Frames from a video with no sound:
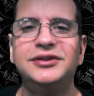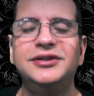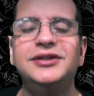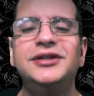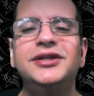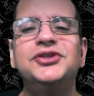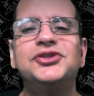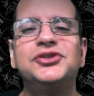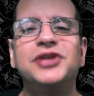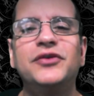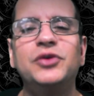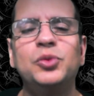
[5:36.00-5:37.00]
Each and
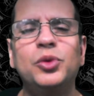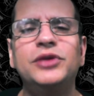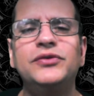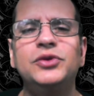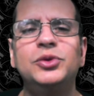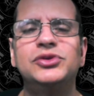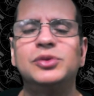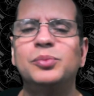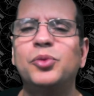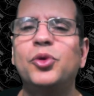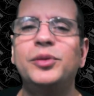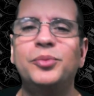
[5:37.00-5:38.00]
every one of you is an
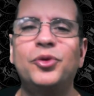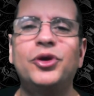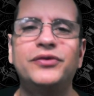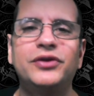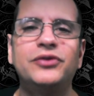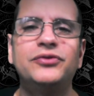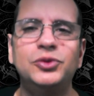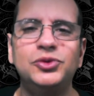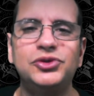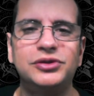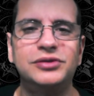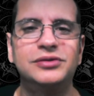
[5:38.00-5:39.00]
important part of our
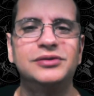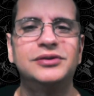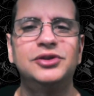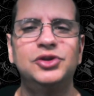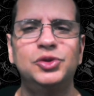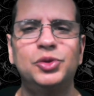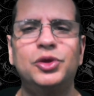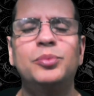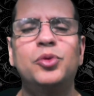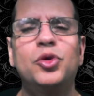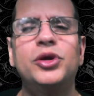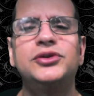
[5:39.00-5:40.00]
future. You are
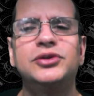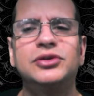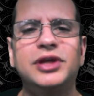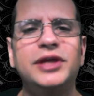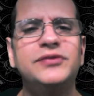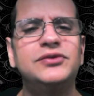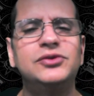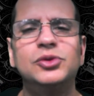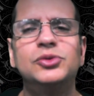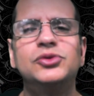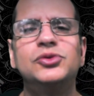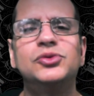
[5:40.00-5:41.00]
important to the lives of those
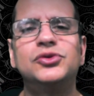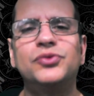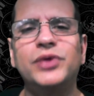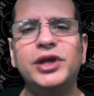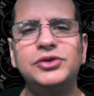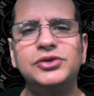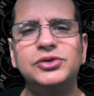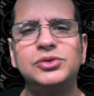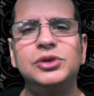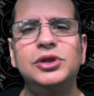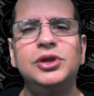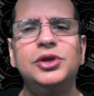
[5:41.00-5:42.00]
who surround you.
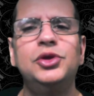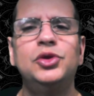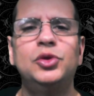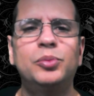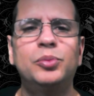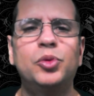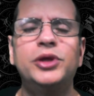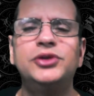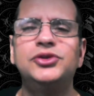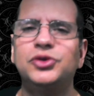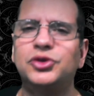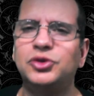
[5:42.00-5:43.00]
You're important to
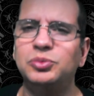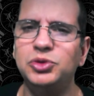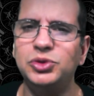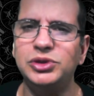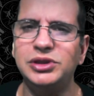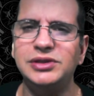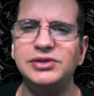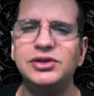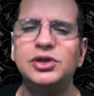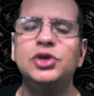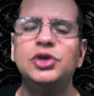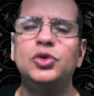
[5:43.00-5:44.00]
your communities.
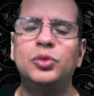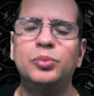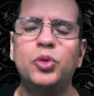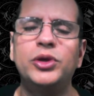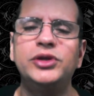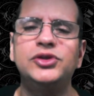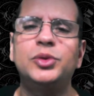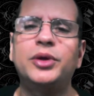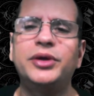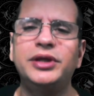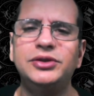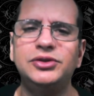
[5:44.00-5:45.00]
You're important to our
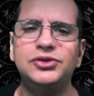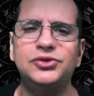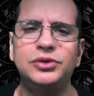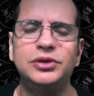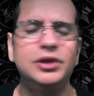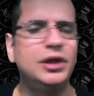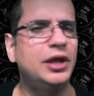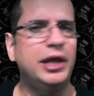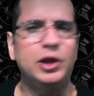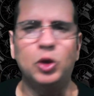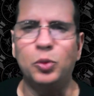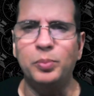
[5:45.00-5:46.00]
industry. And
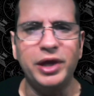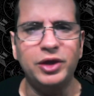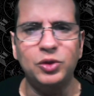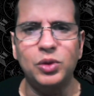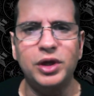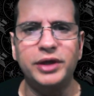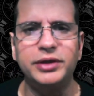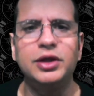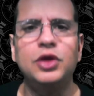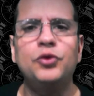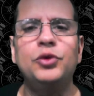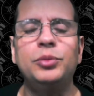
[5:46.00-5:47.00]
no matter what,
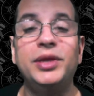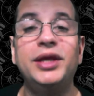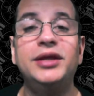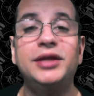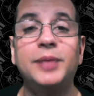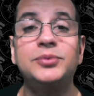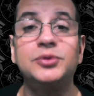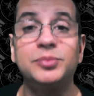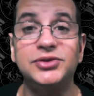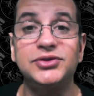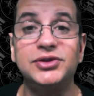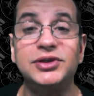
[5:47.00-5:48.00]
remain
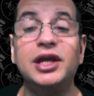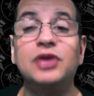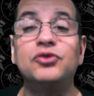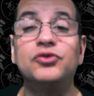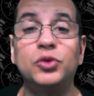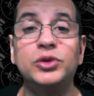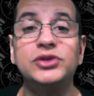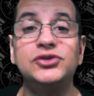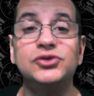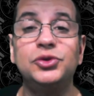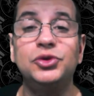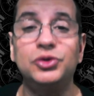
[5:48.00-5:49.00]
optimistic and focused on
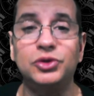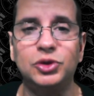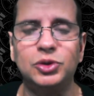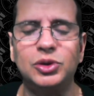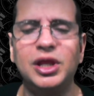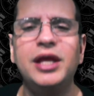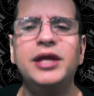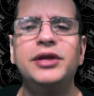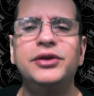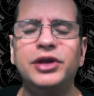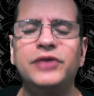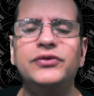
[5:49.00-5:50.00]
your goal.
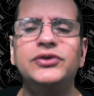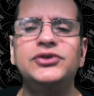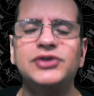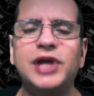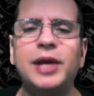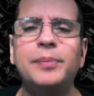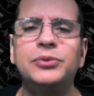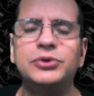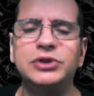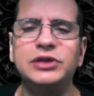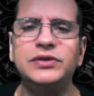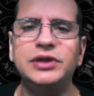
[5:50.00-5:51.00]
Never stop
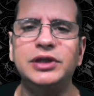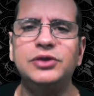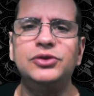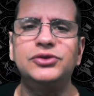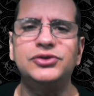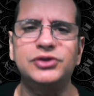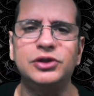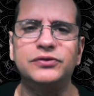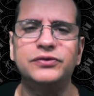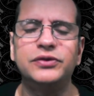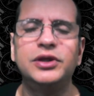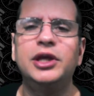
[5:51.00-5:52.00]
believing in yourself.
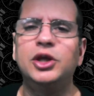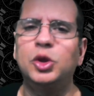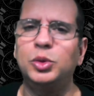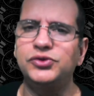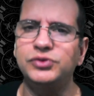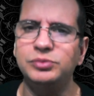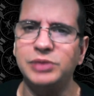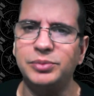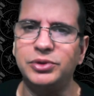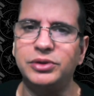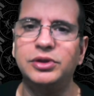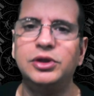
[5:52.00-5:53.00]
Always
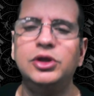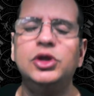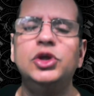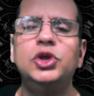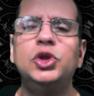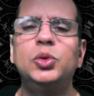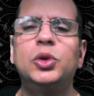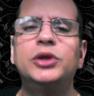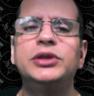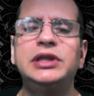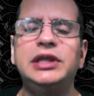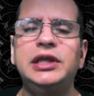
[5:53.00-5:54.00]
remember, you are the
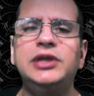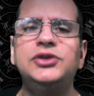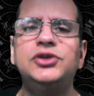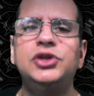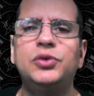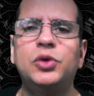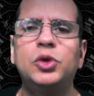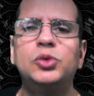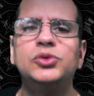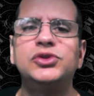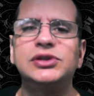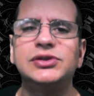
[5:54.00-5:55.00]
key to your own
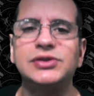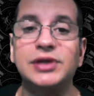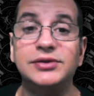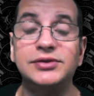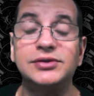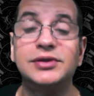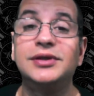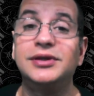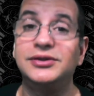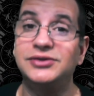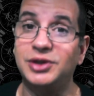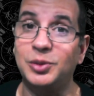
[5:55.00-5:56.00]
success.
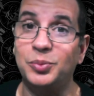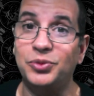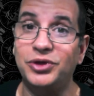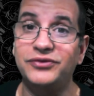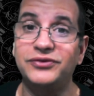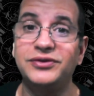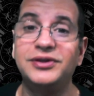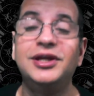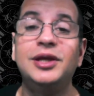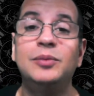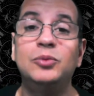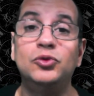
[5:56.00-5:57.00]
Take a breath,
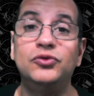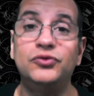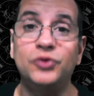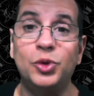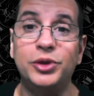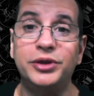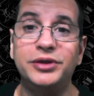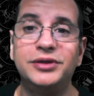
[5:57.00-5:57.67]
move forward.